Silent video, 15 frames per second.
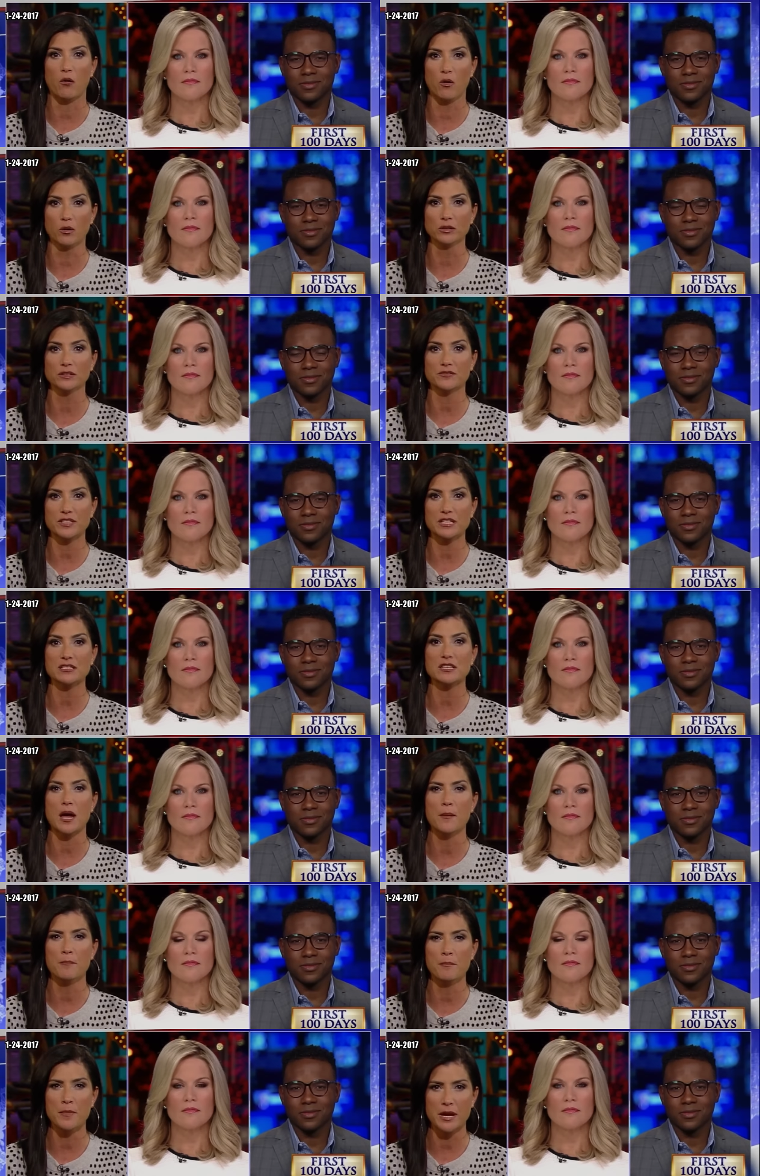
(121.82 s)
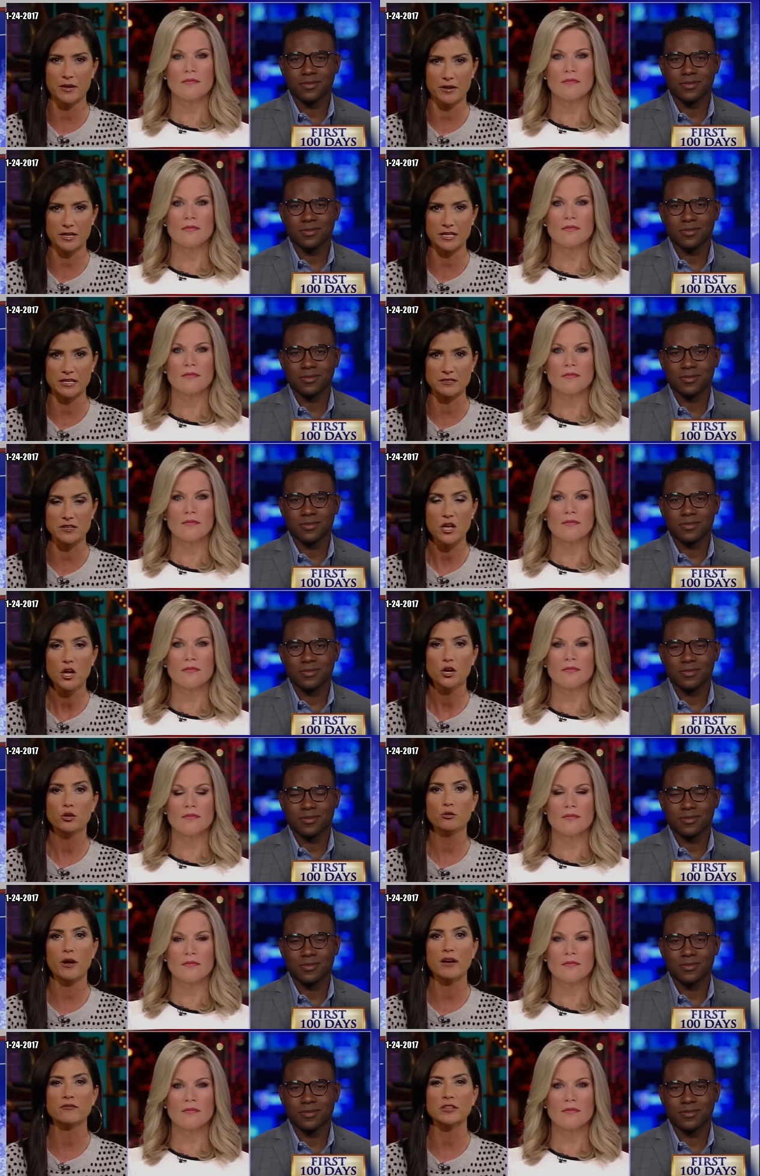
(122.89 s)
Speaker 1: all of these Americans
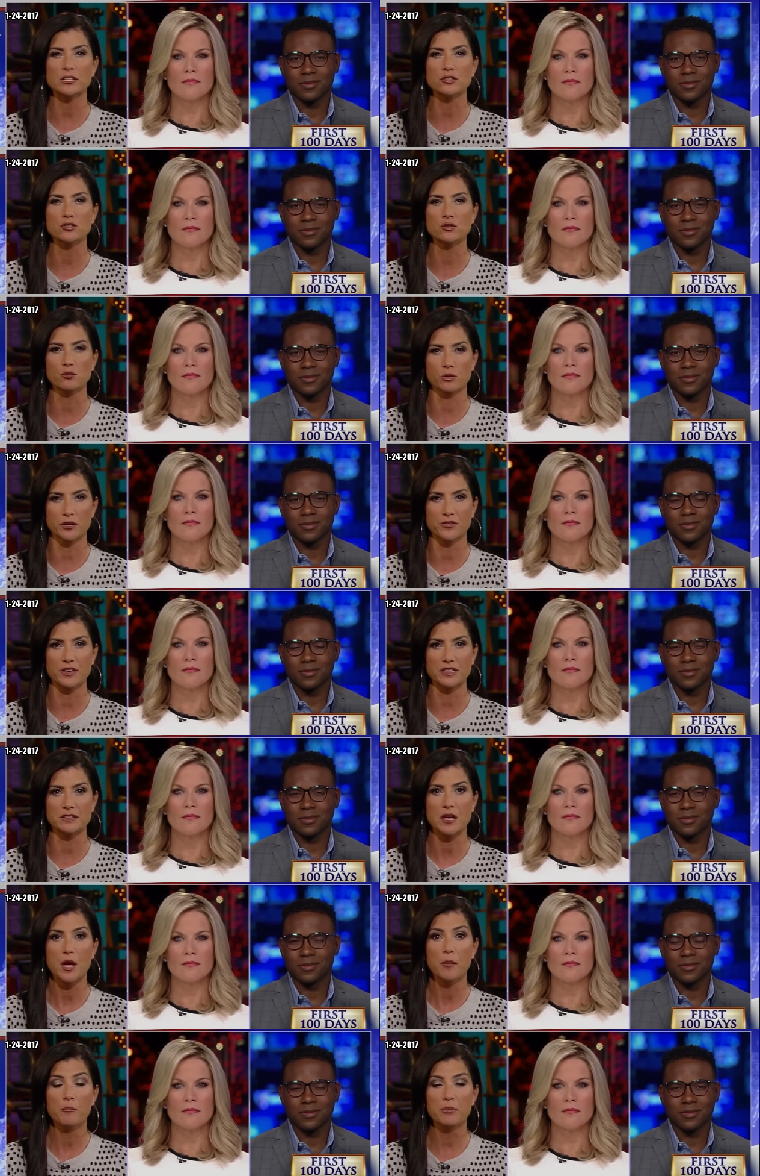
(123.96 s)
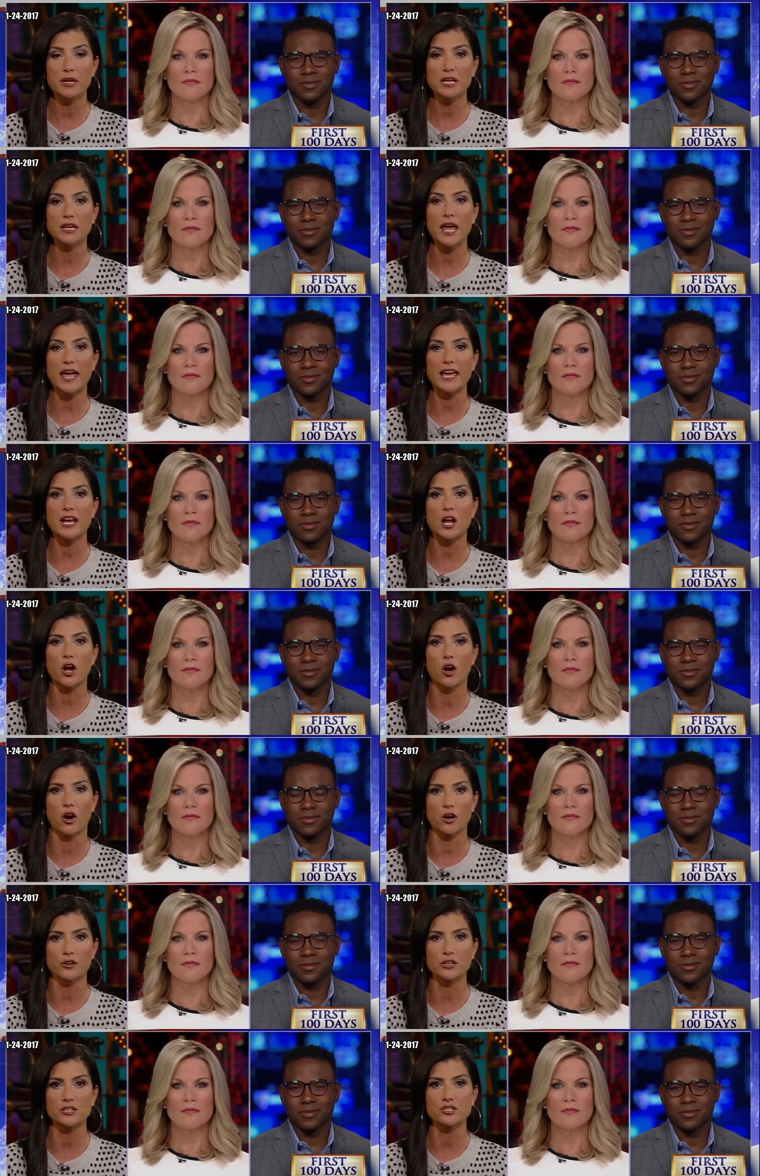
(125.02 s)
who have endured this, been a
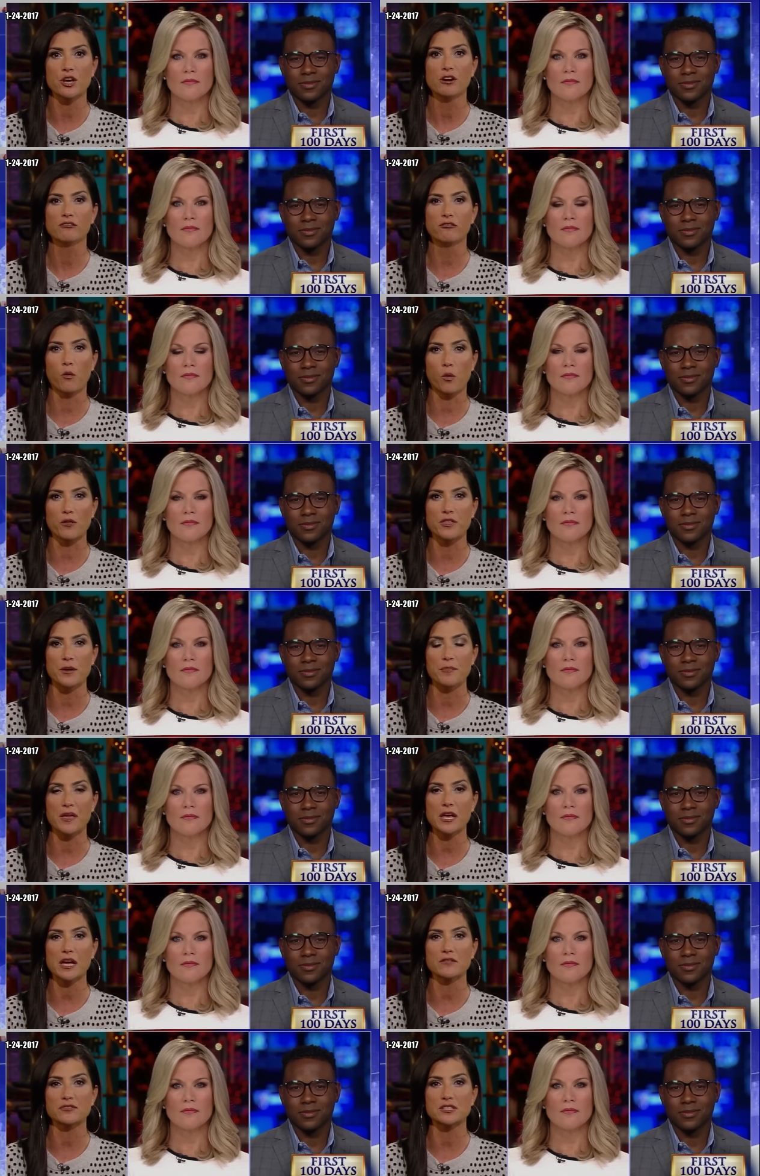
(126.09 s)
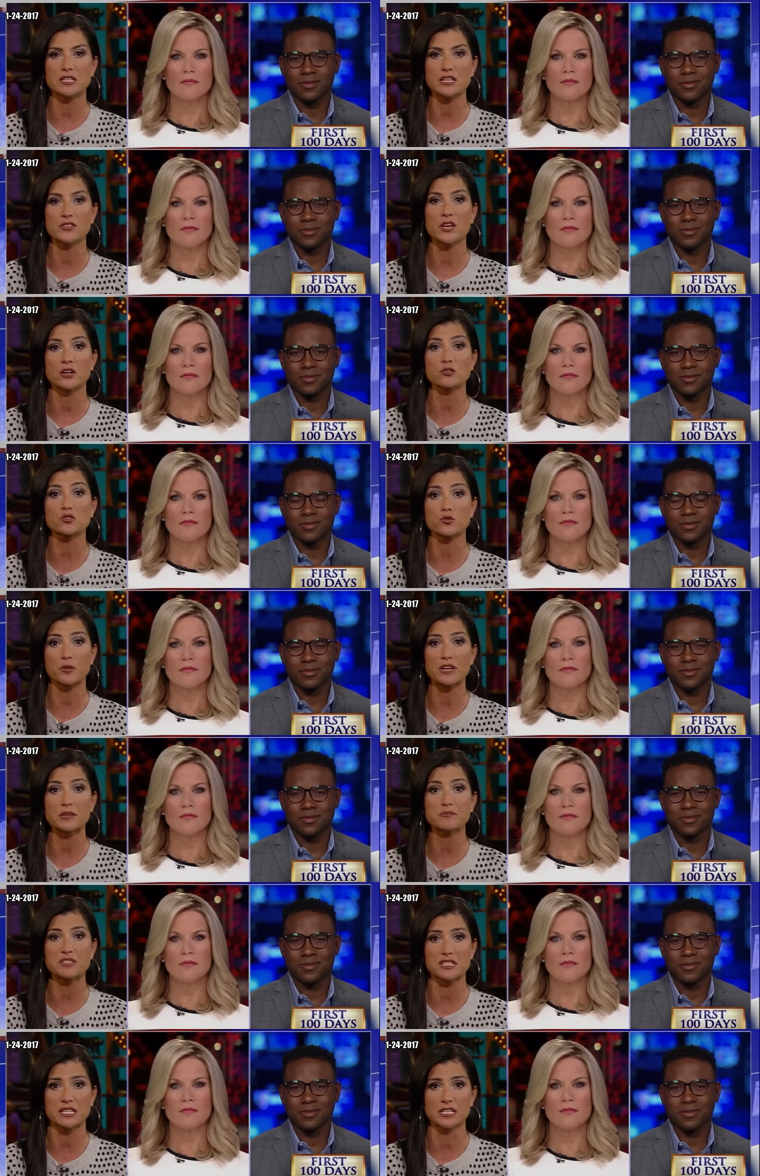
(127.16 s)
carnage for them. They have seen their
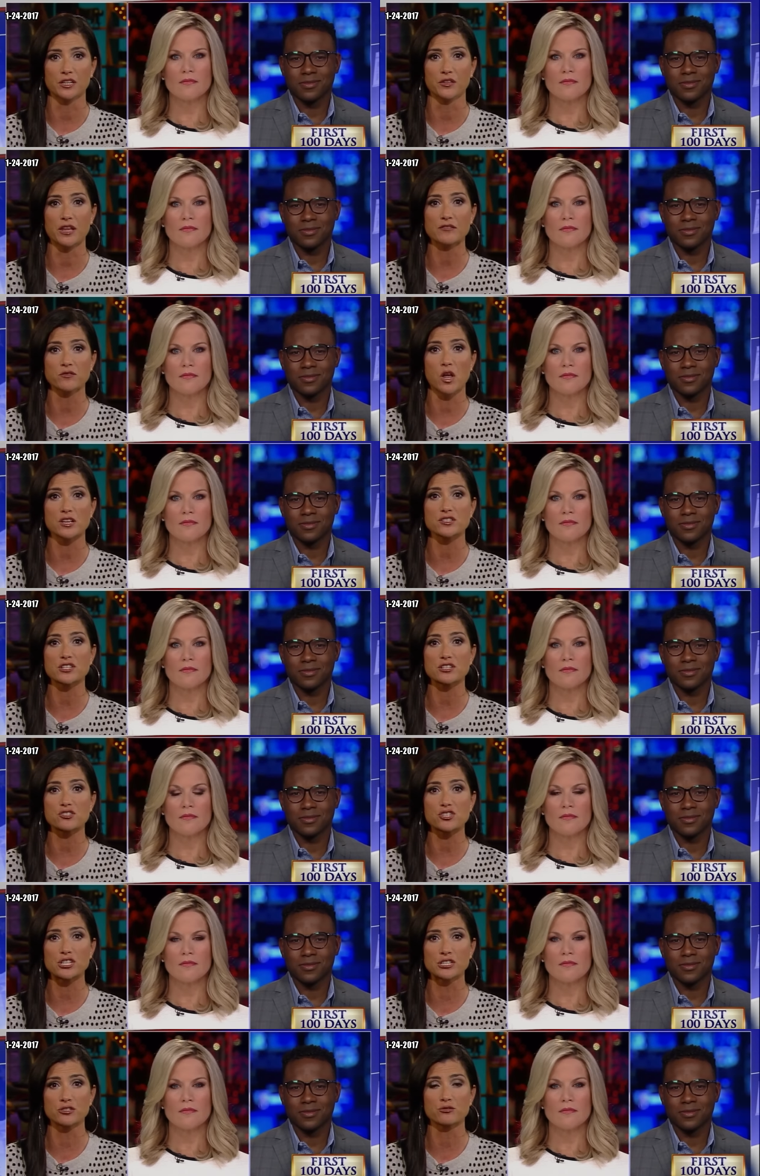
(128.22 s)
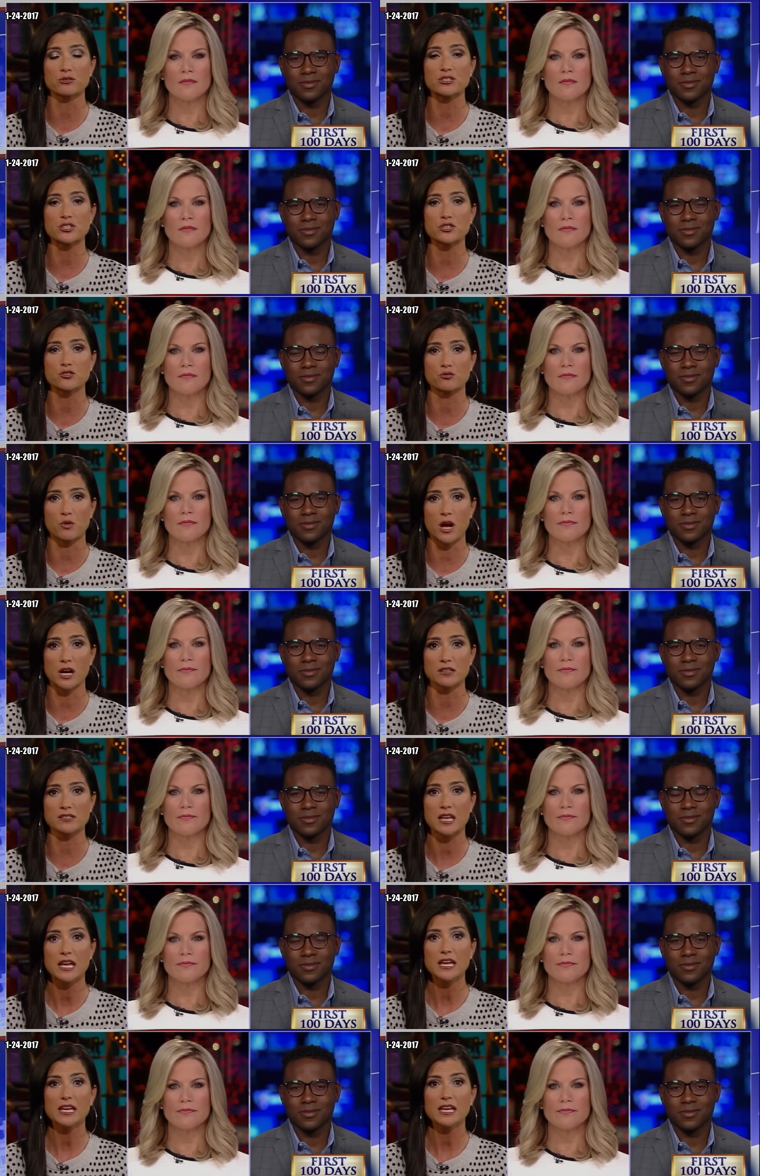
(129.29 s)
dreams killed. They've lost their children to drugs.